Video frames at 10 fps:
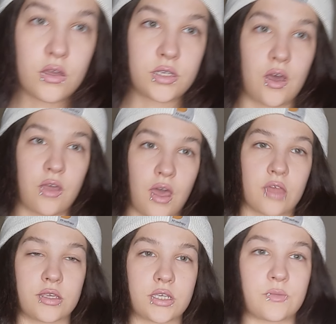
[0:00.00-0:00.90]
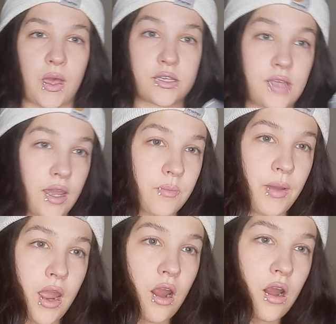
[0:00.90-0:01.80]
So yeah, this is my second
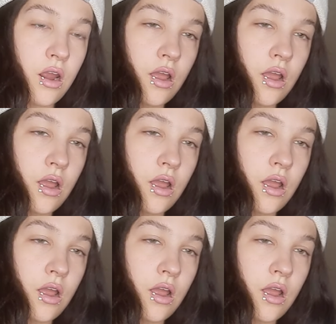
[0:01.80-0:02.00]
pair.